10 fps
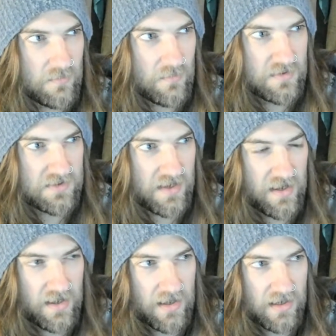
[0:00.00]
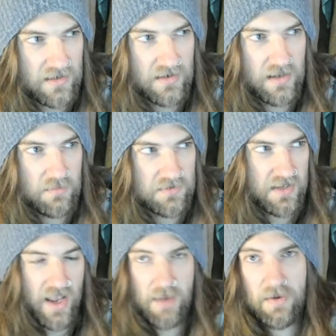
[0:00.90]
was a
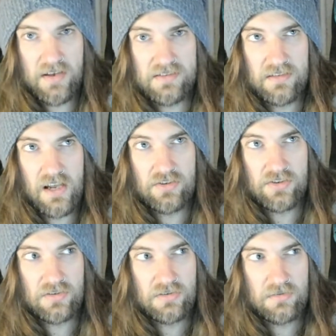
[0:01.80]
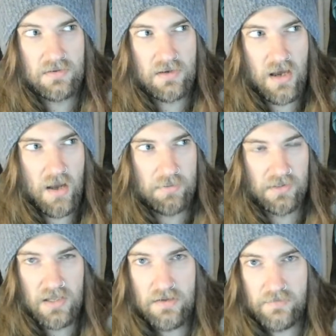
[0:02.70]
Hammer / I
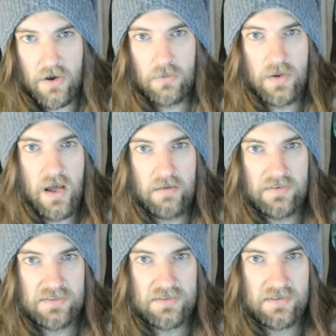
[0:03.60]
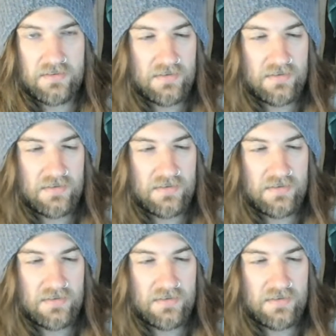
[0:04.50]
believe Golden Harvest